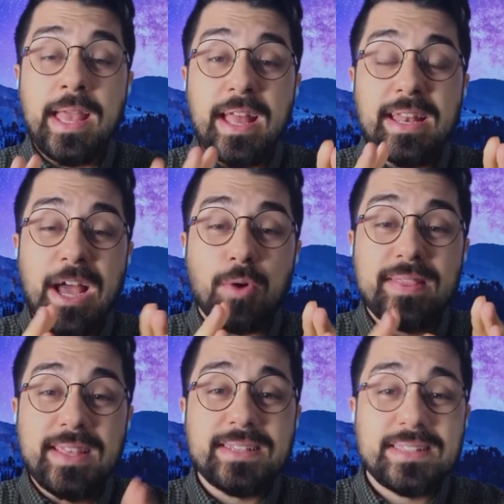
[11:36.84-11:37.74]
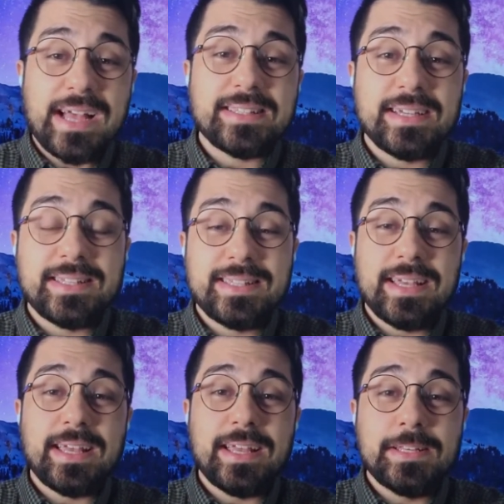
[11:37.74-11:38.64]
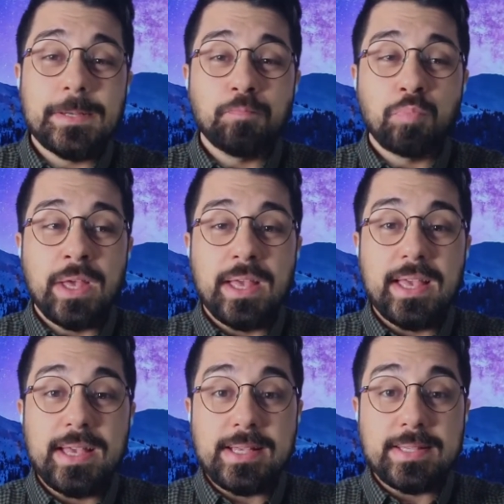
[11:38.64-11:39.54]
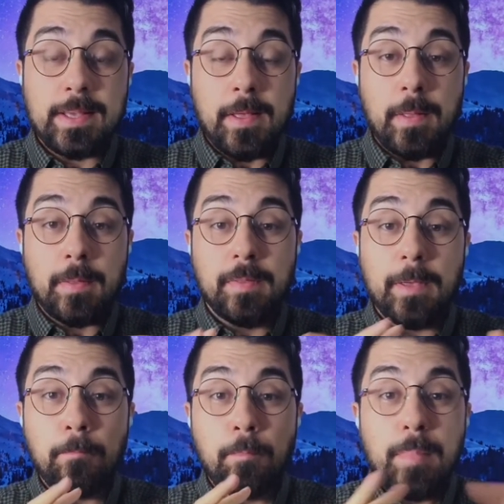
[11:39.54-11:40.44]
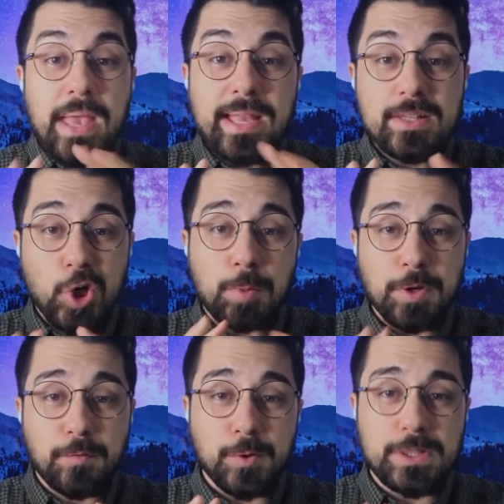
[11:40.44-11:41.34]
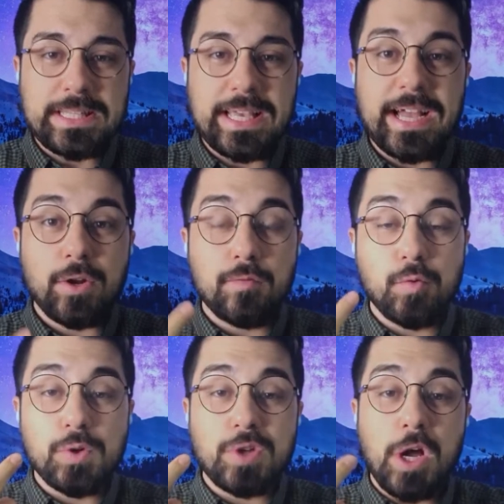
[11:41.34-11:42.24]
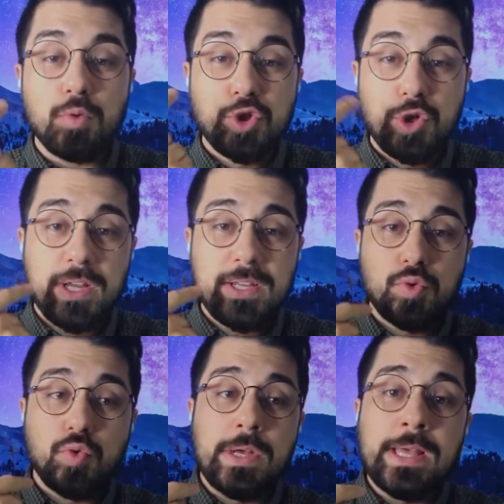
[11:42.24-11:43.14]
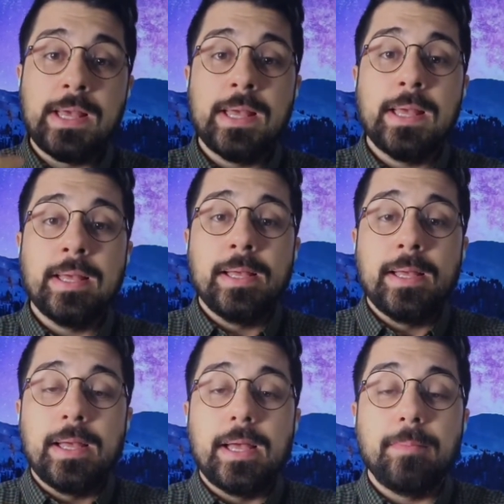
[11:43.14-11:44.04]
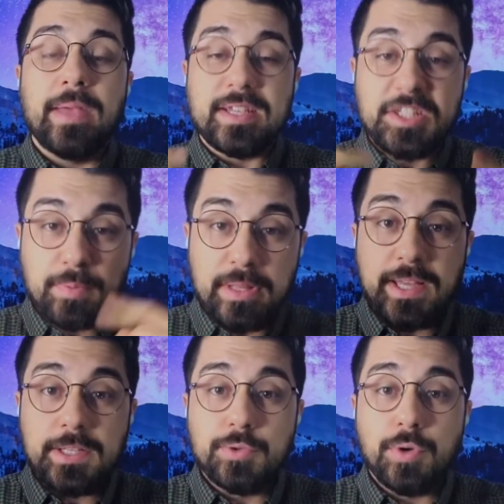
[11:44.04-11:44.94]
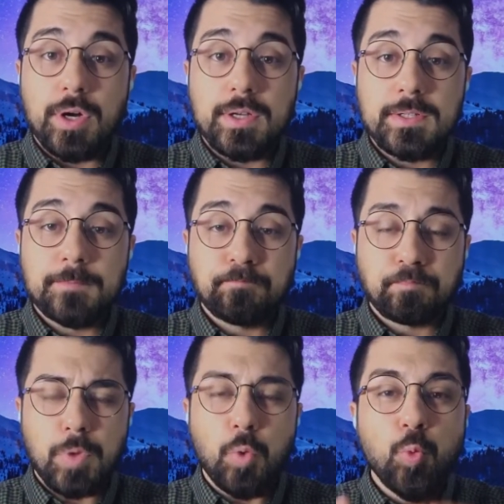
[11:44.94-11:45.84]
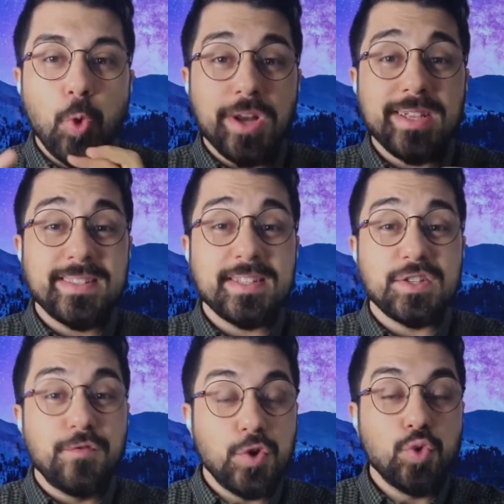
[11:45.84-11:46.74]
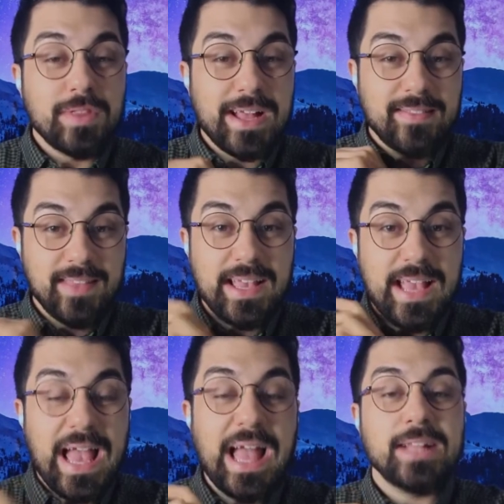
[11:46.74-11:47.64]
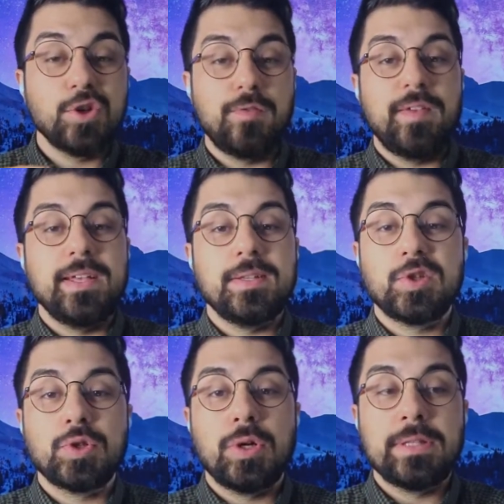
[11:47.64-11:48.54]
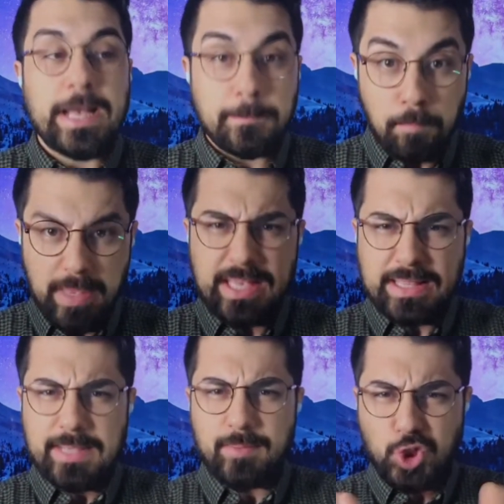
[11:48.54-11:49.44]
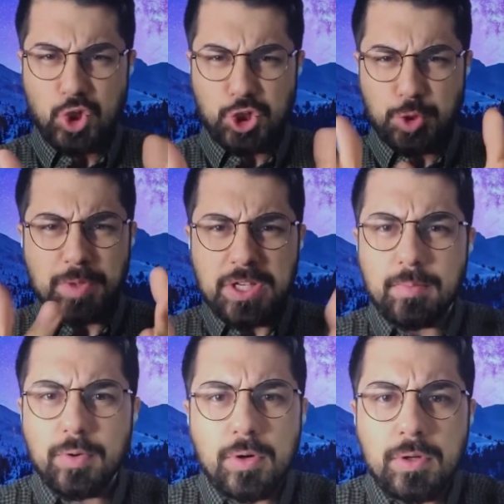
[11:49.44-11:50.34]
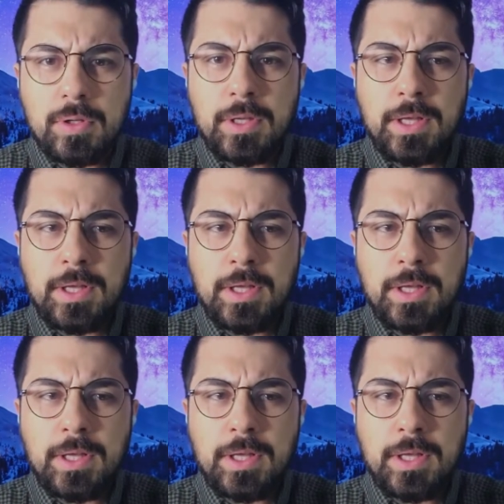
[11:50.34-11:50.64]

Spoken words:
Now this, as I said, is the main topic for today. And of course, I will try to explain to us what is this view that they had of insan that made them such people,